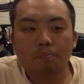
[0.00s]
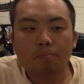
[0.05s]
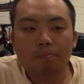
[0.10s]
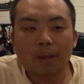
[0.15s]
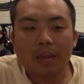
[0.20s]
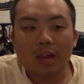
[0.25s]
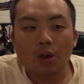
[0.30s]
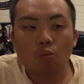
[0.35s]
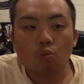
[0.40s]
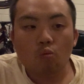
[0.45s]

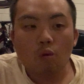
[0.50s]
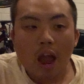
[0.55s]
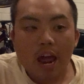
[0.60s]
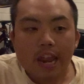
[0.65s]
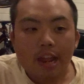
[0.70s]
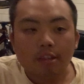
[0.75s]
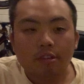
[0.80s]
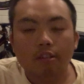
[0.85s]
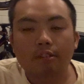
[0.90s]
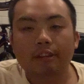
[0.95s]
being
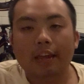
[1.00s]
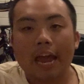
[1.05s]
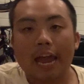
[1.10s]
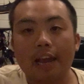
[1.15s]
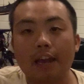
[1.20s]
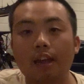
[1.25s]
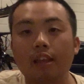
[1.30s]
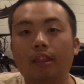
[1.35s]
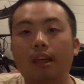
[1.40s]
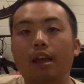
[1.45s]
ready to
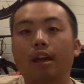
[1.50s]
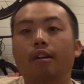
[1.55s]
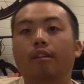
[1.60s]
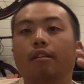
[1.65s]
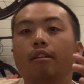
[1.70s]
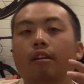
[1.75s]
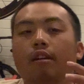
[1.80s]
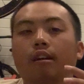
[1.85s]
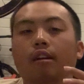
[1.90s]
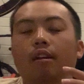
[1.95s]
take in that
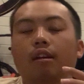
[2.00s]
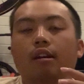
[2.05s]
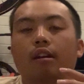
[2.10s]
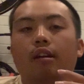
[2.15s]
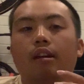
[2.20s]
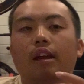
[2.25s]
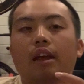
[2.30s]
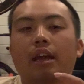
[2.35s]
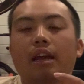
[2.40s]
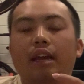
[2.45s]

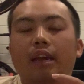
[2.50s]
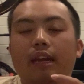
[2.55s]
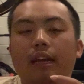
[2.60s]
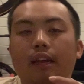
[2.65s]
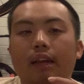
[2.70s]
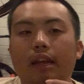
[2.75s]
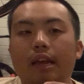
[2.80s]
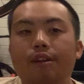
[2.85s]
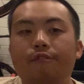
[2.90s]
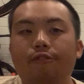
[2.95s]

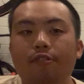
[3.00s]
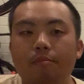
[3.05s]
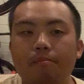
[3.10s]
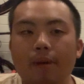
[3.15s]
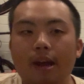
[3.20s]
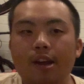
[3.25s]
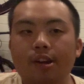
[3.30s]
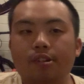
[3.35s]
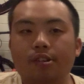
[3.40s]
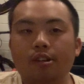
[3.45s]

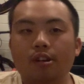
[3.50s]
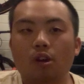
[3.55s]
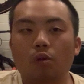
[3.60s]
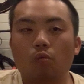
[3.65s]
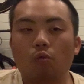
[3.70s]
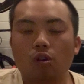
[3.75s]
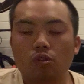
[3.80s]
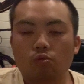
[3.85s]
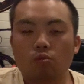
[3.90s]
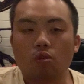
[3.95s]
information and
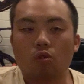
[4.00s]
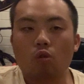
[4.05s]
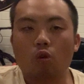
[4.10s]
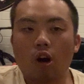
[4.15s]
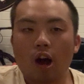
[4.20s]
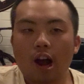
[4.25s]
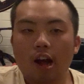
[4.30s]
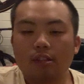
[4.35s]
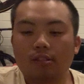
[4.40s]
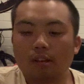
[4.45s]
what's
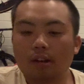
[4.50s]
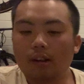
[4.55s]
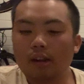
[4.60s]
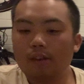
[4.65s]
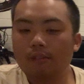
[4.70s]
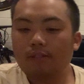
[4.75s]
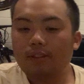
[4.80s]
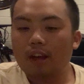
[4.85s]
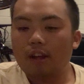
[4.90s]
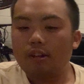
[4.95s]
required to
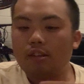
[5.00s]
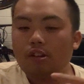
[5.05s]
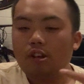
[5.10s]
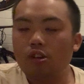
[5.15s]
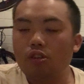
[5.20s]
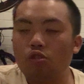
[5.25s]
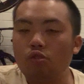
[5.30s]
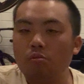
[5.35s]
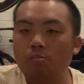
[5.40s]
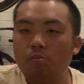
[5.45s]
live that digital